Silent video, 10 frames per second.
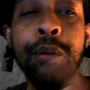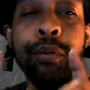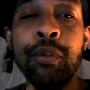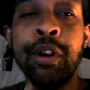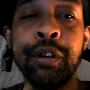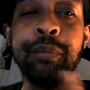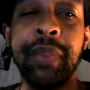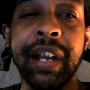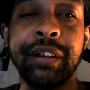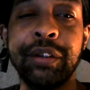Welcome
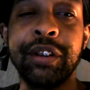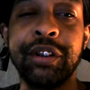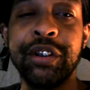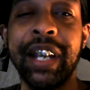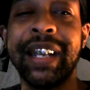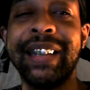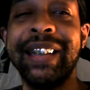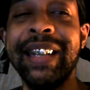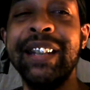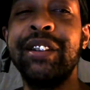back to the Shay
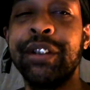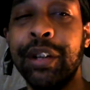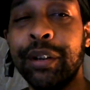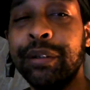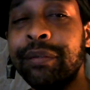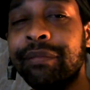D Show.